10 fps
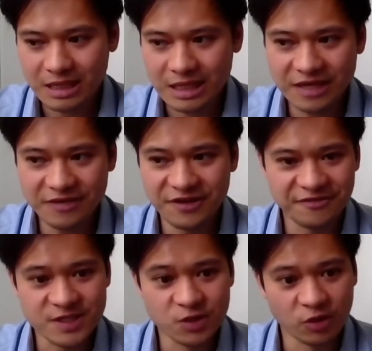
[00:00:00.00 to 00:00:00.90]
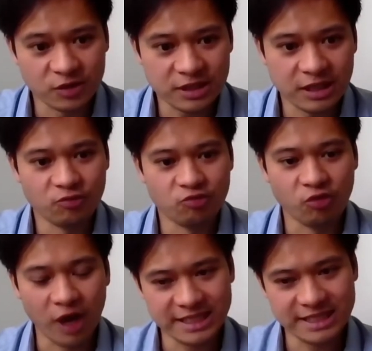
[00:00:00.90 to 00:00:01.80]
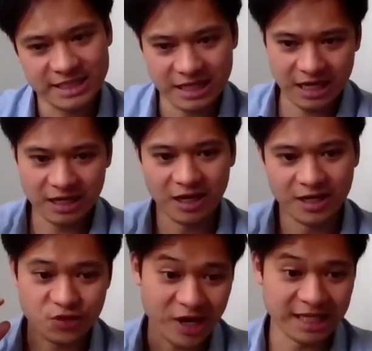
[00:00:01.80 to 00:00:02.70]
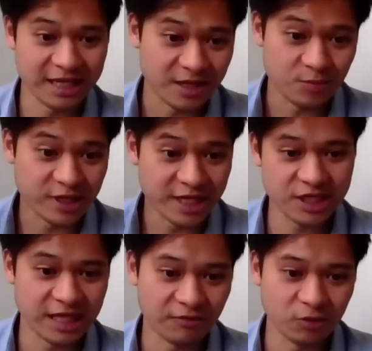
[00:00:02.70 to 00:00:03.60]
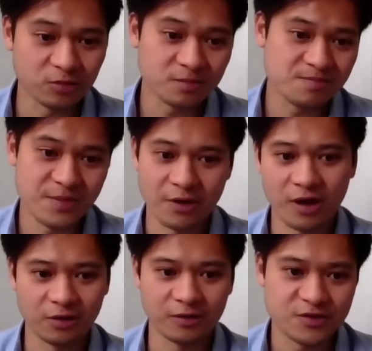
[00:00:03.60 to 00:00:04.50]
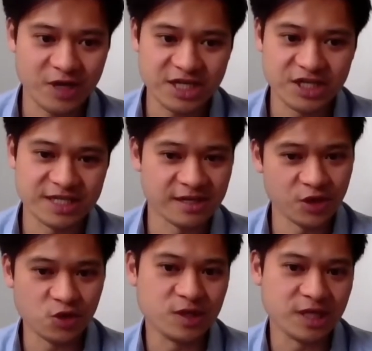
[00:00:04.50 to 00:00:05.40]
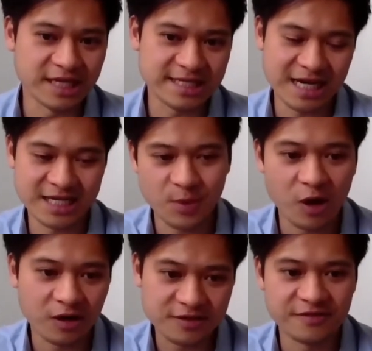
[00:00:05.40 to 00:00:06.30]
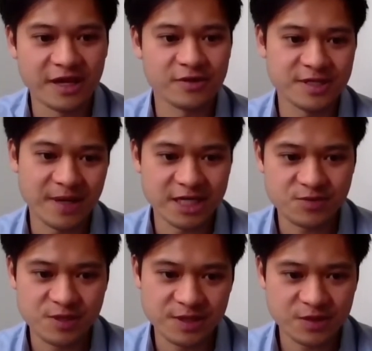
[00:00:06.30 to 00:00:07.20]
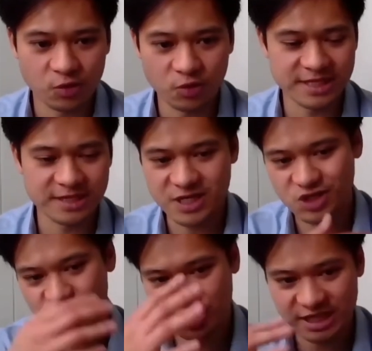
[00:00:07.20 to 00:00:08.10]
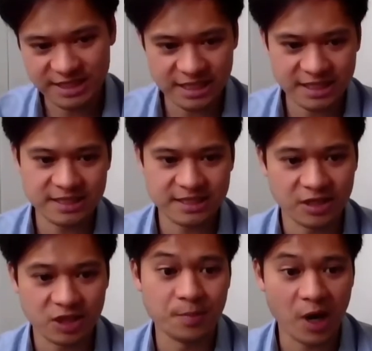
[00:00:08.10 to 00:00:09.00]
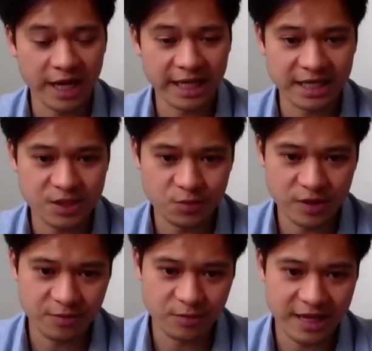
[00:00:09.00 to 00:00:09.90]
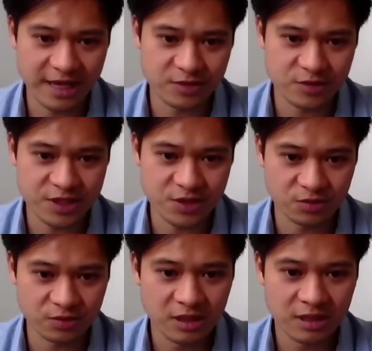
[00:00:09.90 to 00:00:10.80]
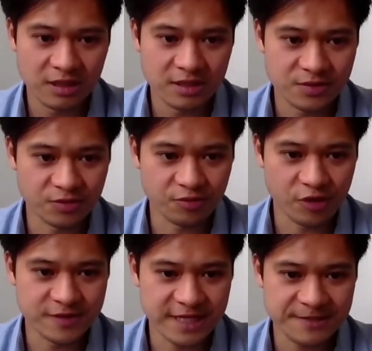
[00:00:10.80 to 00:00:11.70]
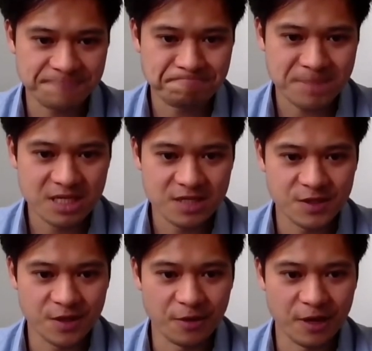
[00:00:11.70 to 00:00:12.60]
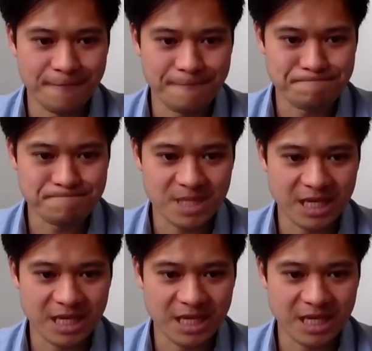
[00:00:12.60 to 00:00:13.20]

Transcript: even if it's not right directly at the prediction level, there are a lot of strategies that are using this as part of their risk management, or as I mentioned, as combining it with their traditional sort of process. So the